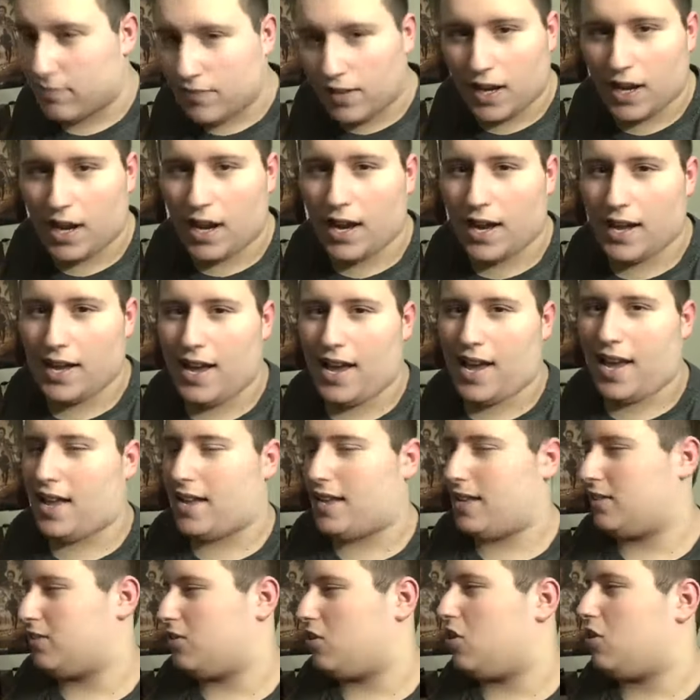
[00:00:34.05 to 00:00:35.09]

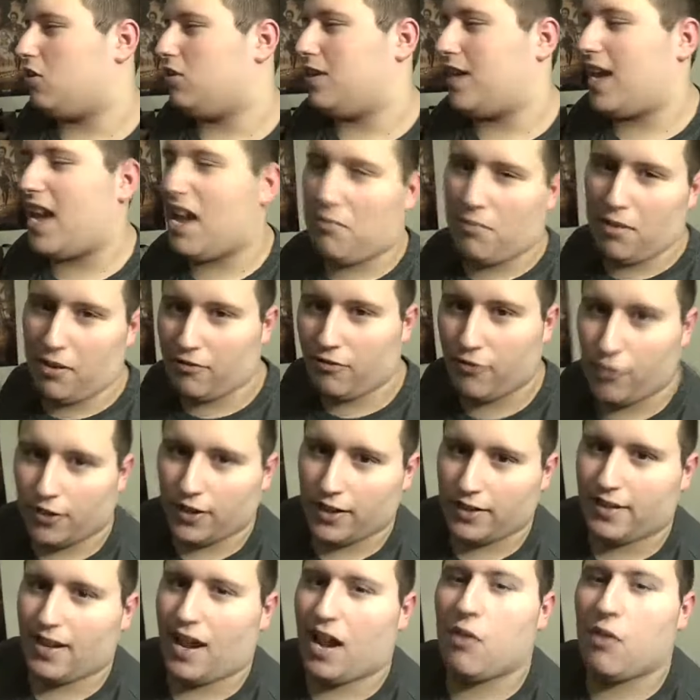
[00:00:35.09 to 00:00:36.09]
And it's called Gaming Freaks.